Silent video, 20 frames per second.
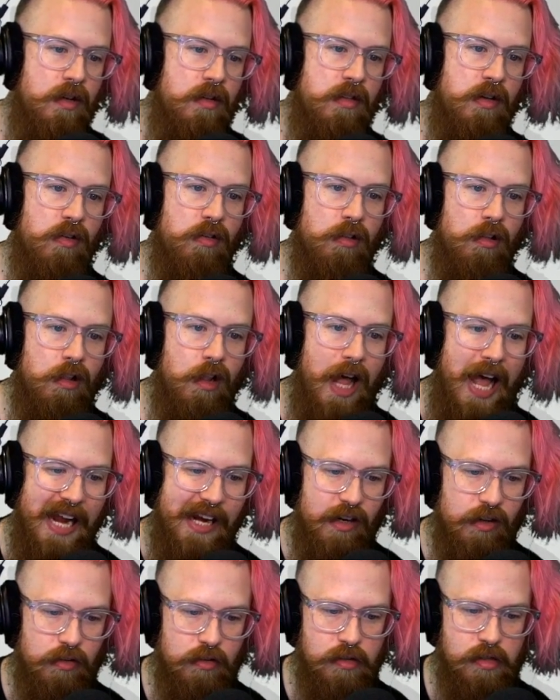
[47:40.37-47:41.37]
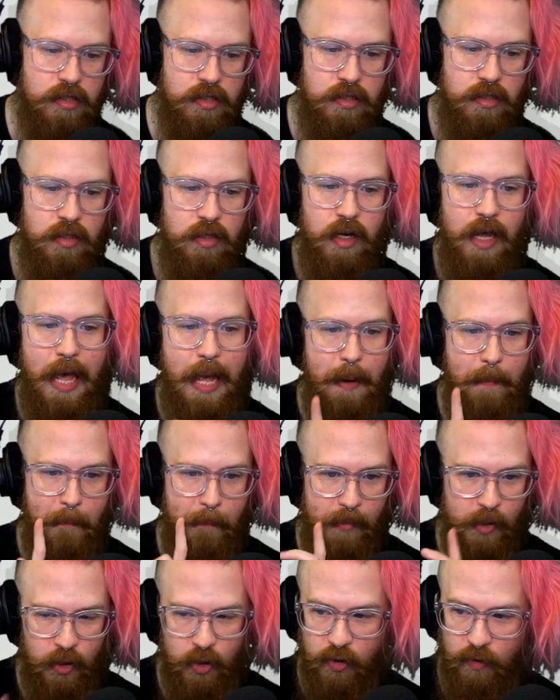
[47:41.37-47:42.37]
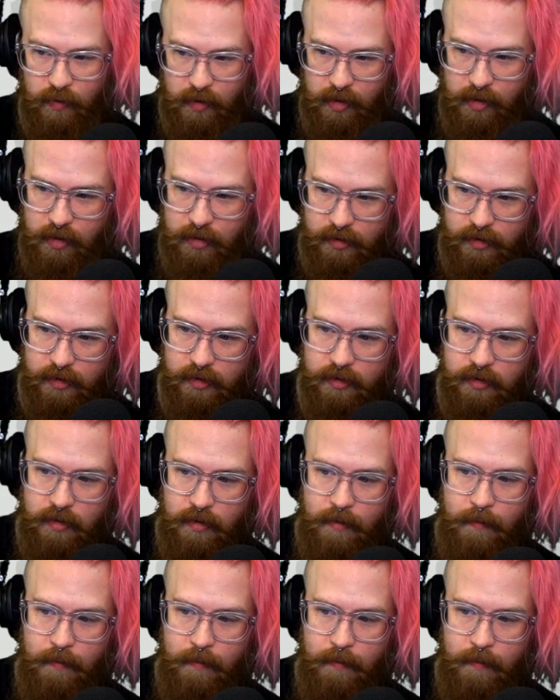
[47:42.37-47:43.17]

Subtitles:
They're liars and murderers.